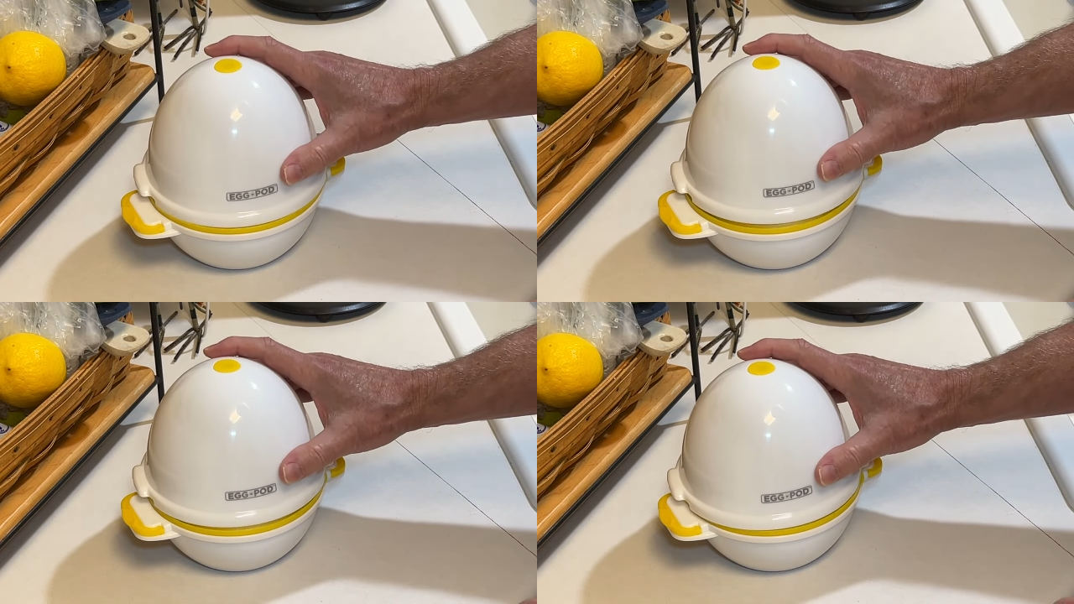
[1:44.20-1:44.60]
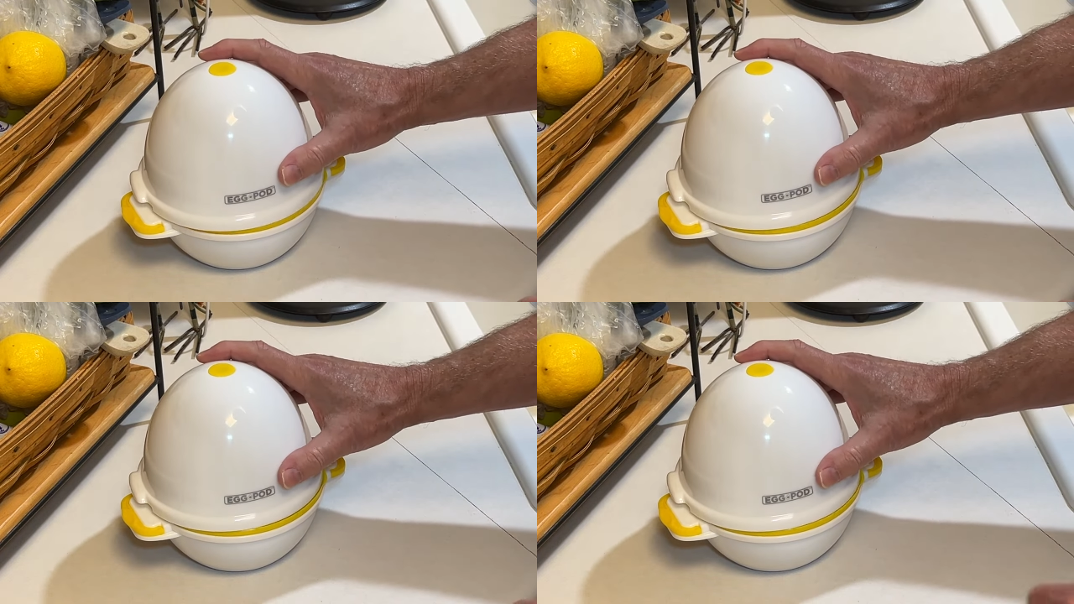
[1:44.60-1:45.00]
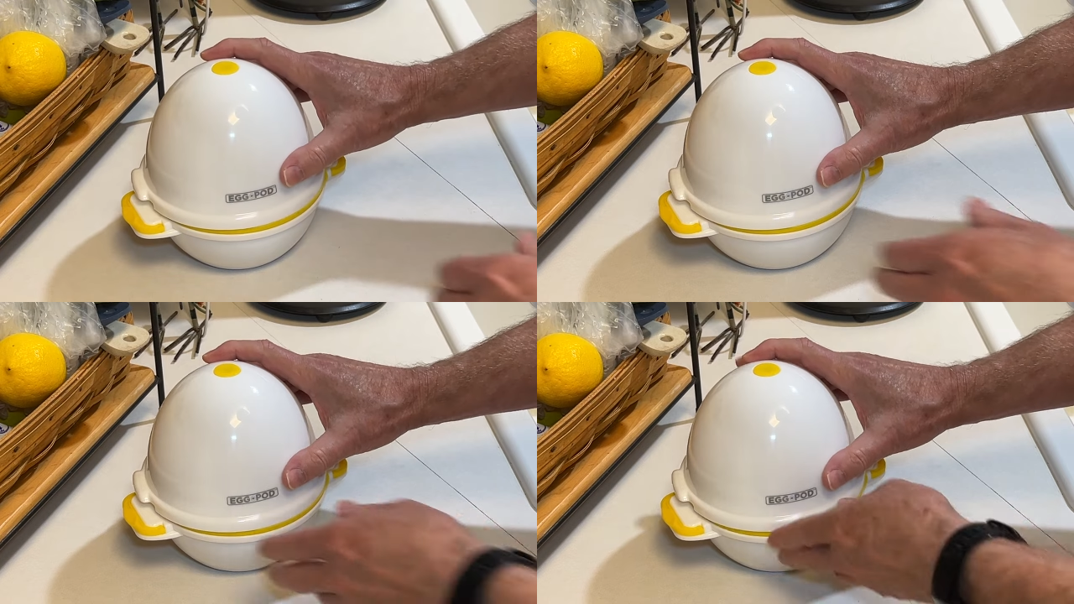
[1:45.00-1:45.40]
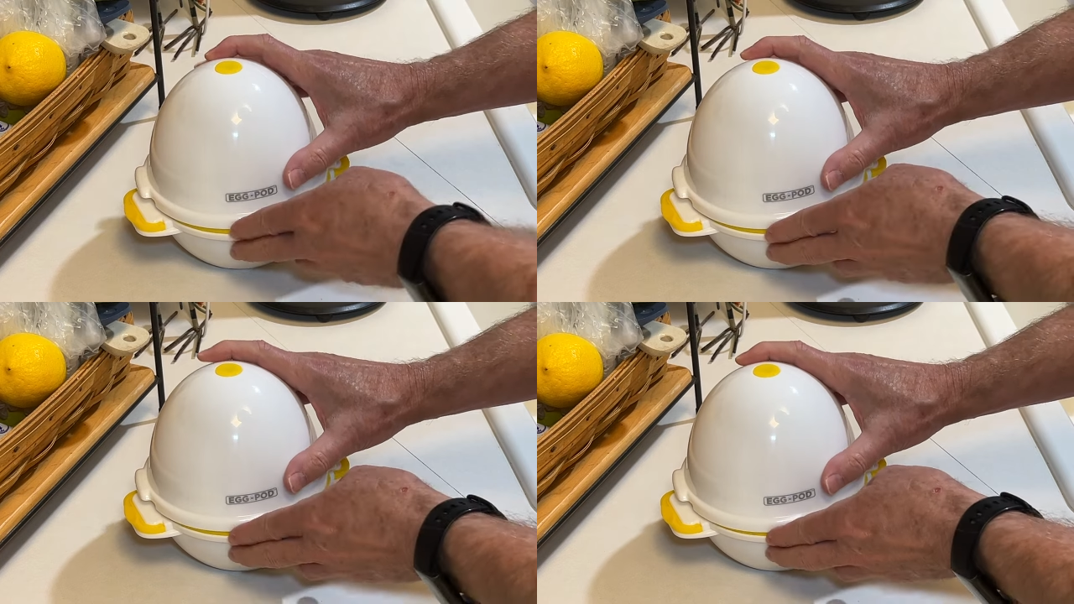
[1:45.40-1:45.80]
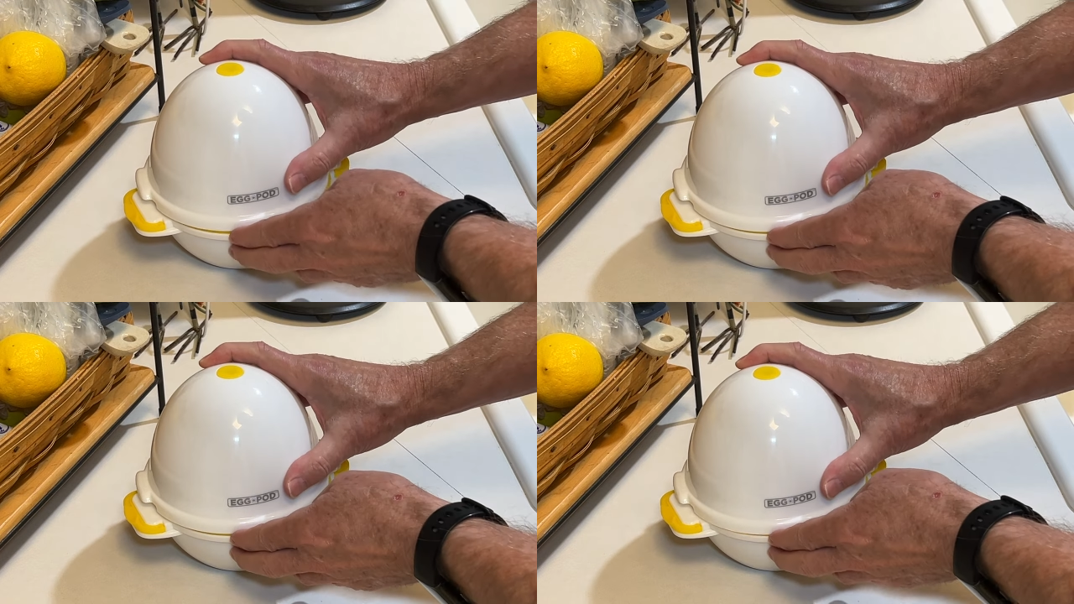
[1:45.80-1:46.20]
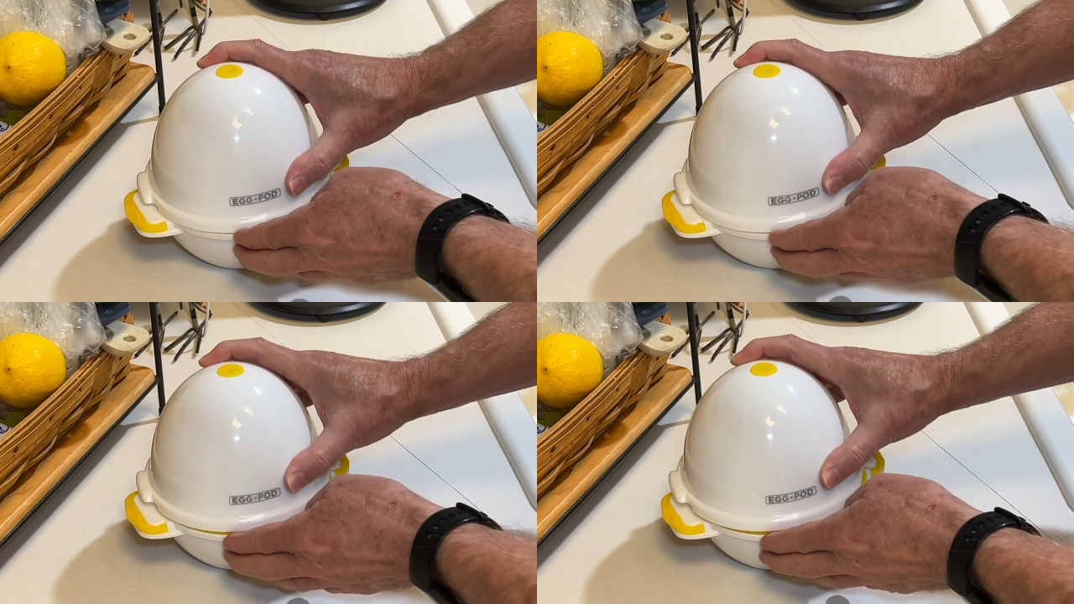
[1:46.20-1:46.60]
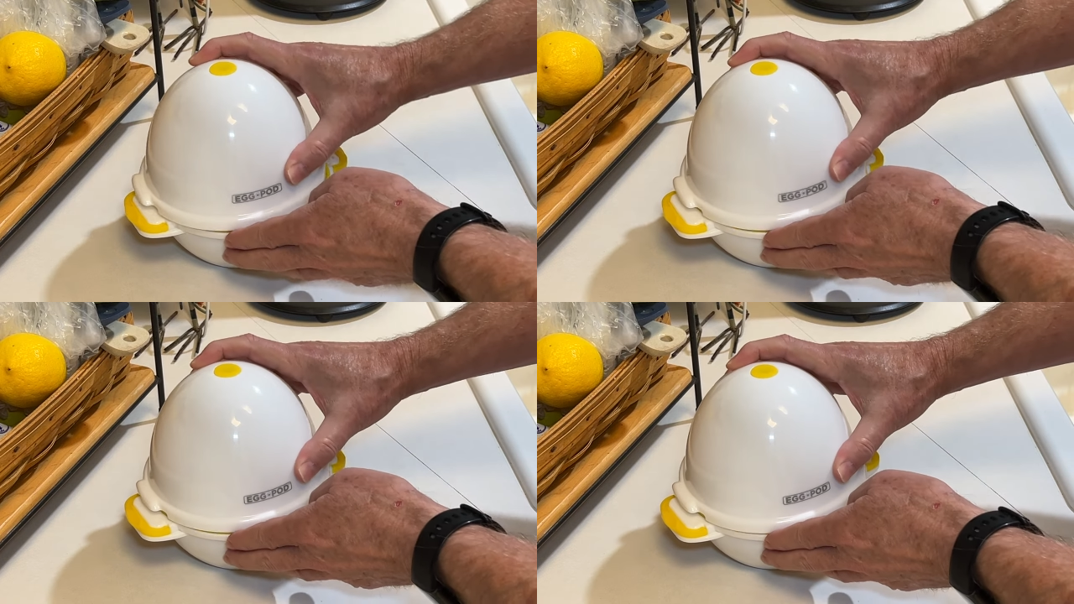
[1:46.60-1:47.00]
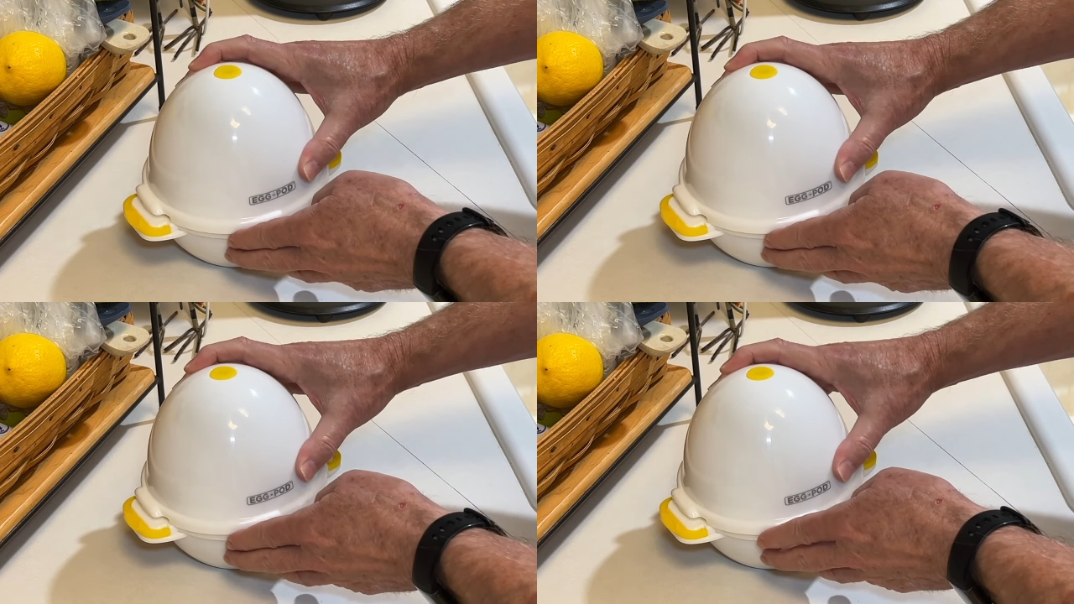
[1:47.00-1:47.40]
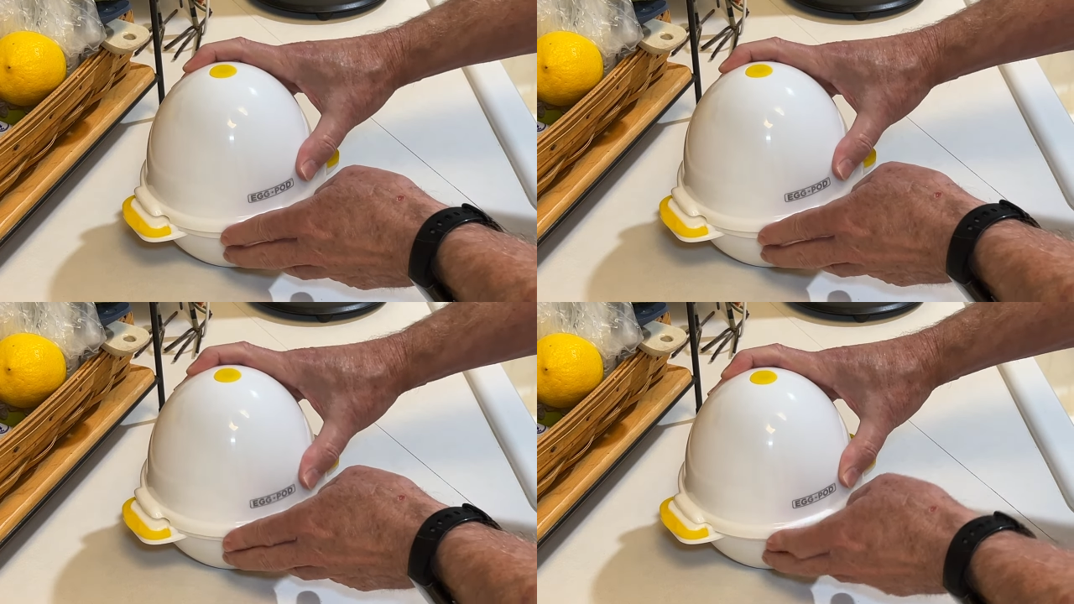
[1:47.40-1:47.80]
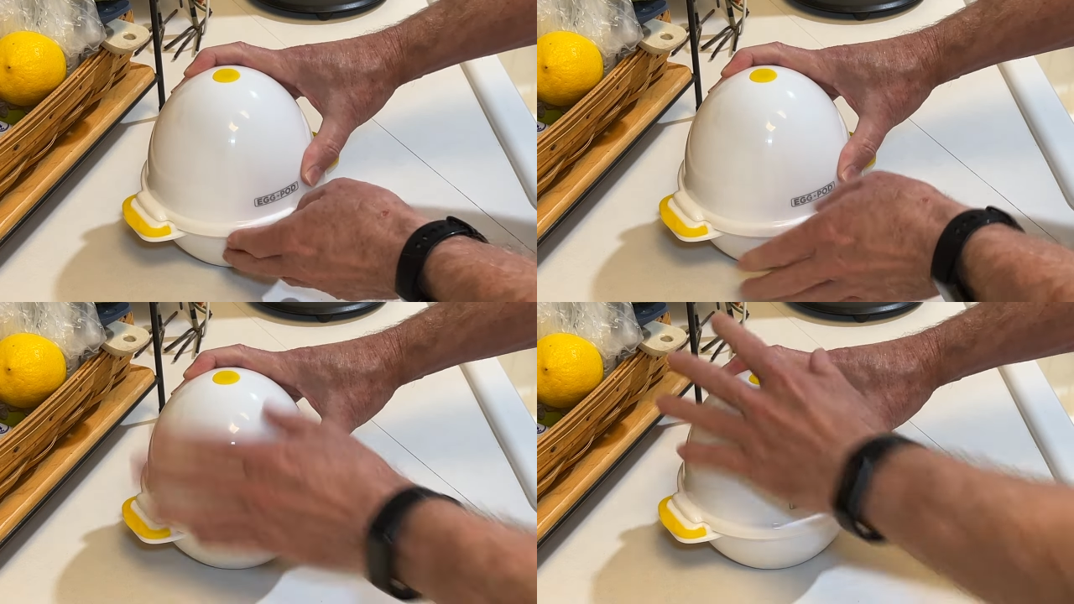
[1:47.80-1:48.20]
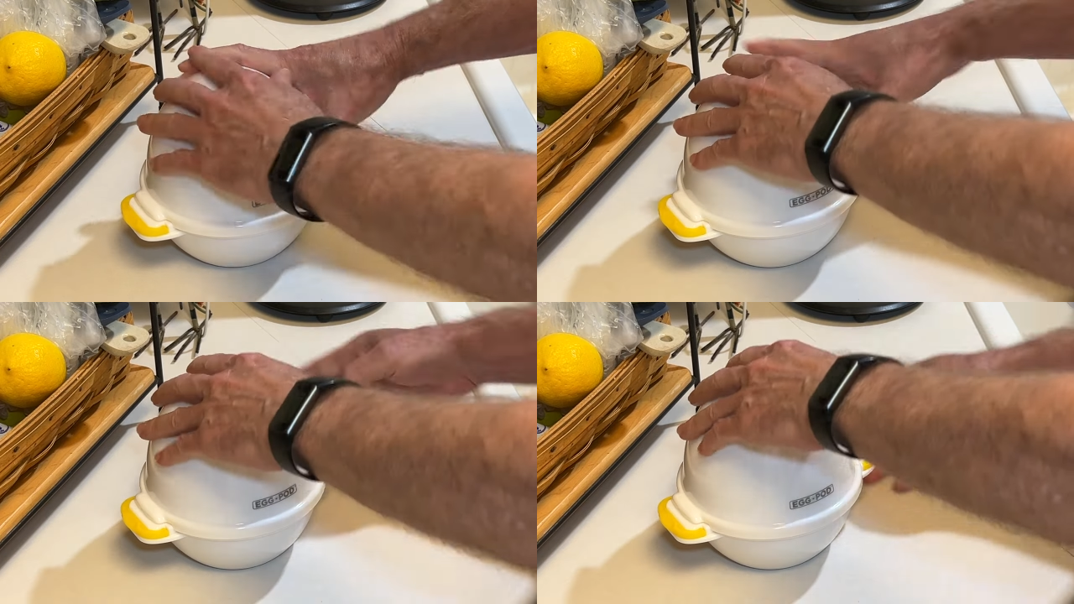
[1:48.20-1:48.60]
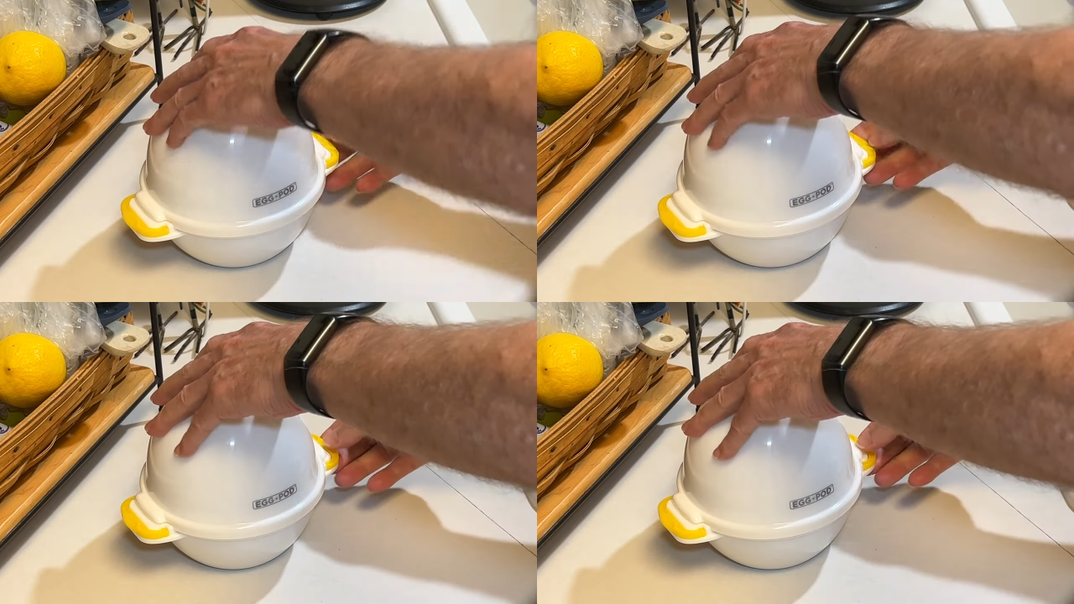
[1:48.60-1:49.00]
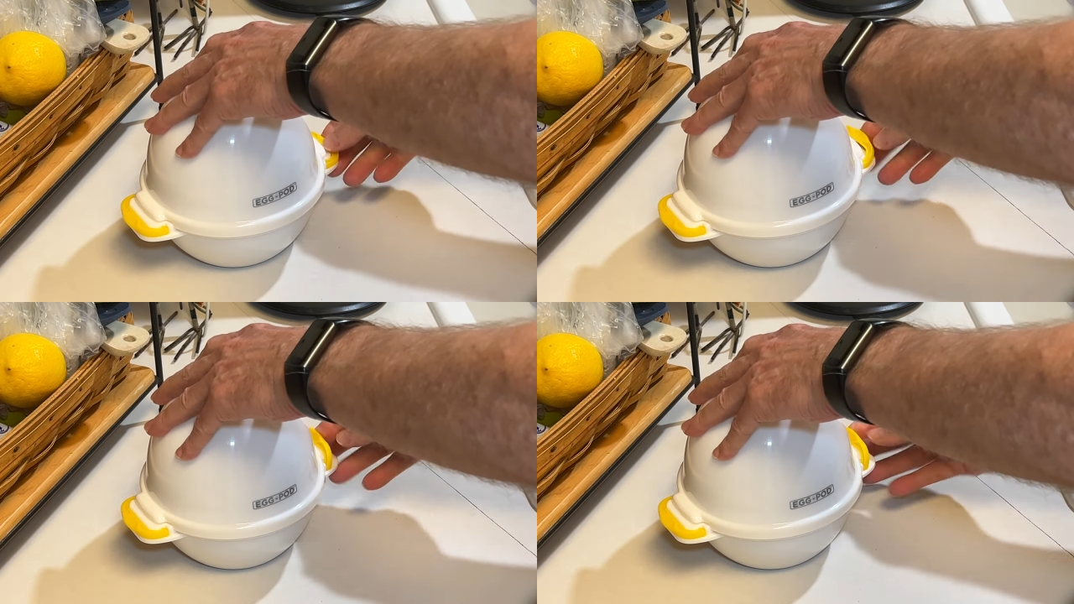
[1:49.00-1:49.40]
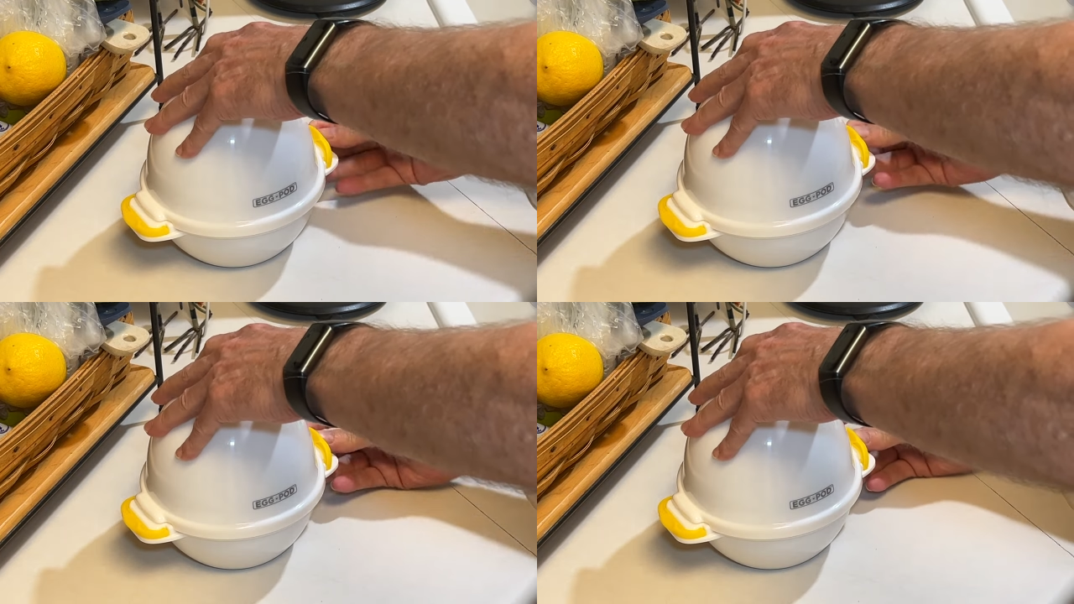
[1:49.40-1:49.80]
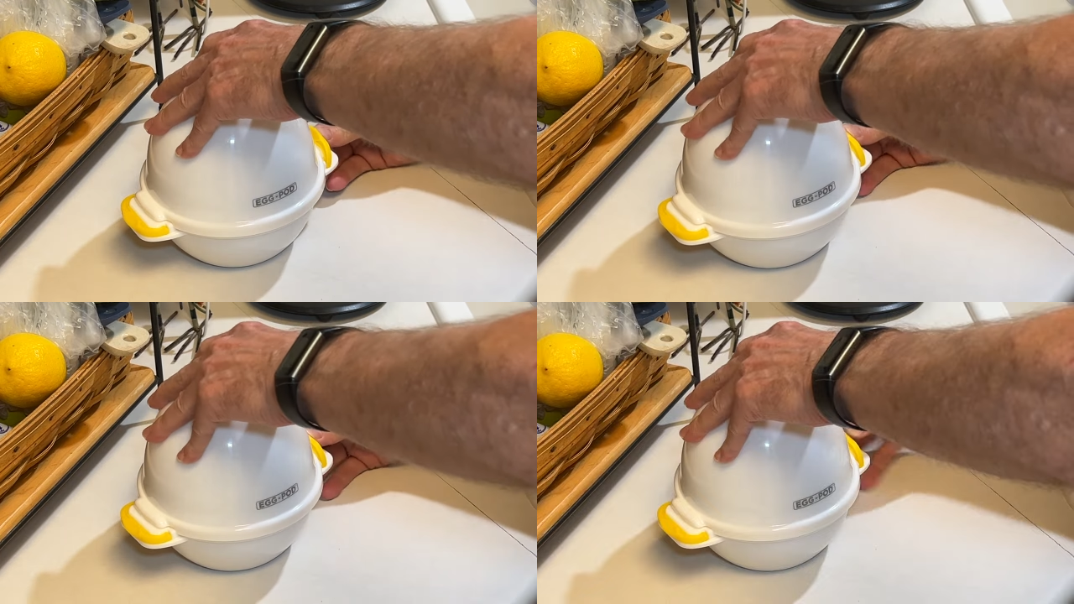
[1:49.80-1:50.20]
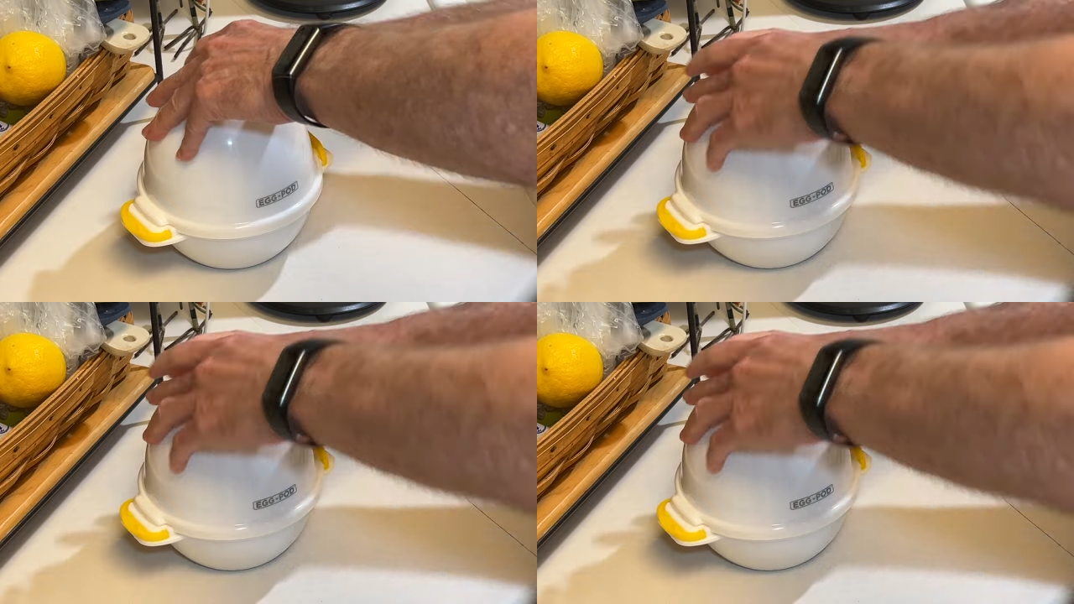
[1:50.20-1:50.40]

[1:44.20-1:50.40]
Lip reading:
[unreadable: no face in view]